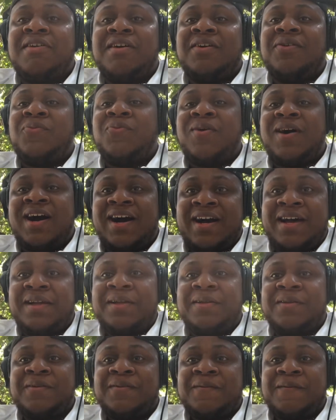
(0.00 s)
Why?
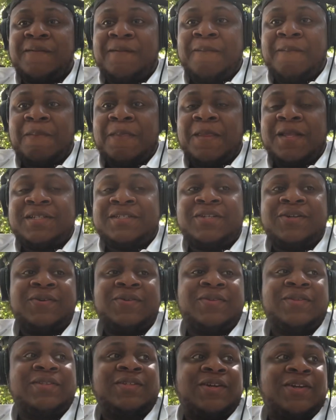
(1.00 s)
So
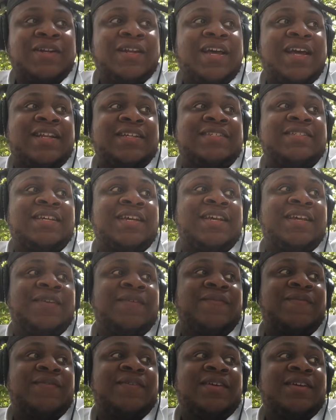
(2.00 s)
learning how to
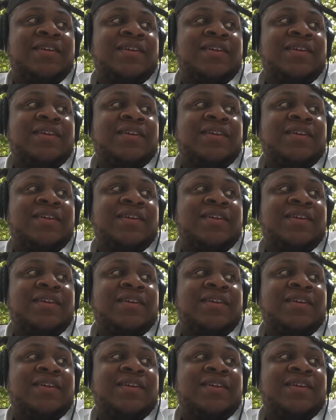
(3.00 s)
save